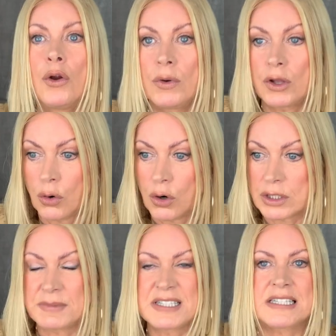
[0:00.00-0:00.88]
record
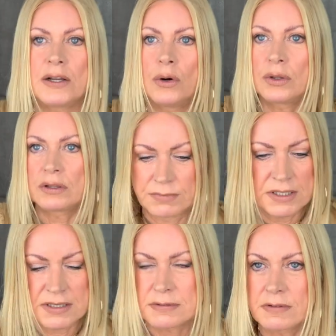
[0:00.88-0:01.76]
them and say, oh,
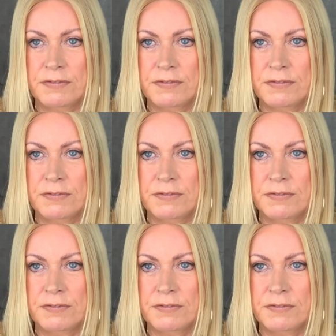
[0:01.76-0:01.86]
it's